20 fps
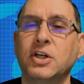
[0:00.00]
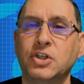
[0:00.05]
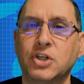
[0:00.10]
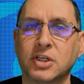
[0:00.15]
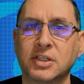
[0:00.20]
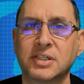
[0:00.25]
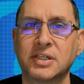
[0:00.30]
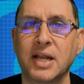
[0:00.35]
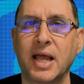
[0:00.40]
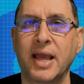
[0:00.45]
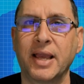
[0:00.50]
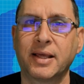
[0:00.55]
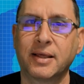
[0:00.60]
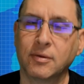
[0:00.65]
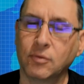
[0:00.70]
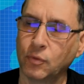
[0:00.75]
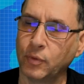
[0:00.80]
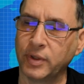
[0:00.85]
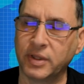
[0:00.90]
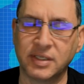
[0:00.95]
just
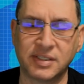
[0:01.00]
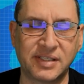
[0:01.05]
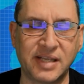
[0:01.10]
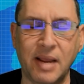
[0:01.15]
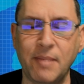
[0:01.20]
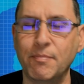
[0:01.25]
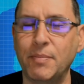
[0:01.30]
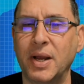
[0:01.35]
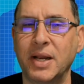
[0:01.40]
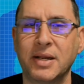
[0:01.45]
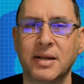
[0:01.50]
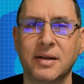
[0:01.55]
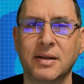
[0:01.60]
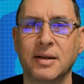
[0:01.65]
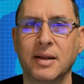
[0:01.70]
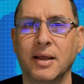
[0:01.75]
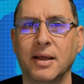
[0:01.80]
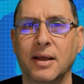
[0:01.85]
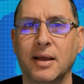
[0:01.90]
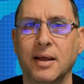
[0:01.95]
like with the same
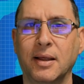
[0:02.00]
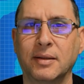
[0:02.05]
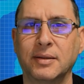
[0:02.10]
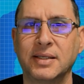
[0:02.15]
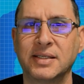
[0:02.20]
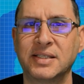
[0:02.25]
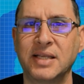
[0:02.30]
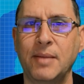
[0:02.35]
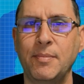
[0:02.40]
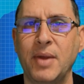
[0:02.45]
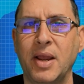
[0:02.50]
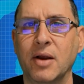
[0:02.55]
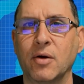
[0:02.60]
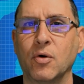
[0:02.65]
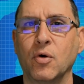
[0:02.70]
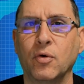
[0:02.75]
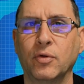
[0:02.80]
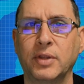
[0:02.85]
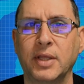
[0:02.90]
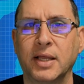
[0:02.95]
button, uh, the same
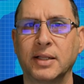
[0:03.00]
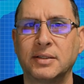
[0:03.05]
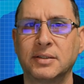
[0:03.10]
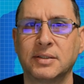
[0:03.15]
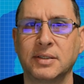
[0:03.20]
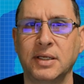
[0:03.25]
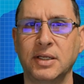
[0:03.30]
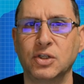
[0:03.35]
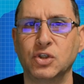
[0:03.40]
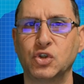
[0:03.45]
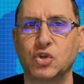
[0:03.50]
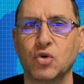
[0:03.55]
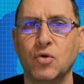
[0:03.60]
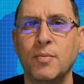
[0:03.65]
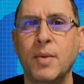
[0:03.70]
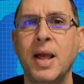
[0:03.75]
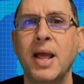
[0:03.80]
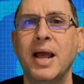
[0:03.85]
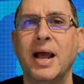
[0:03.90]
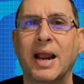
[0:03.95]
arrow that in
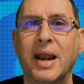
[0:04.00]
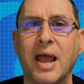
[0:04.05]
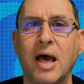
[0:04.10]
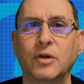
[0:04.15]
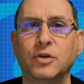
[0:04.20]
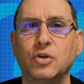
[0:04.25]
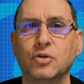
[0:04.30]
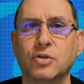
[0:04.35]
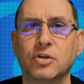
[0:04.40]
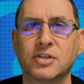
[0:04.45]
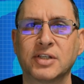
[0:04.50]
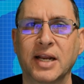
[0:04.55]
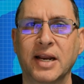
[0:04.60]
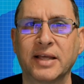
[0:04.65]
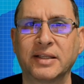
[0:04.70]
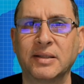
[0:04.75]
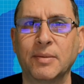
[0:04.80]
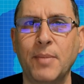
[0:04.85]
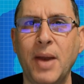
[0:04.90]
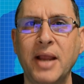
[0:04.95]
Zoom allowed you to
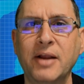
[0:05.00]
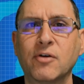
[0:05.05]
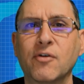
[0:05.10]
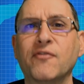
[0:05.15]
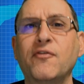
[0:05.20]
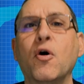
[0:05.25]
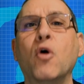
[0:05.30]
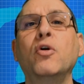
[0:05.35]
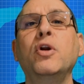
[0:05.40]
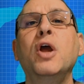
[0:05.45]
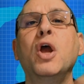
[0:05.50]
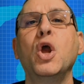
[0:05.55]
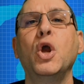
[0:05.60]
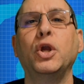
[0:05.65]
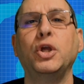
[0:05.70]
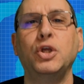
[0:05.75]
select the microphone,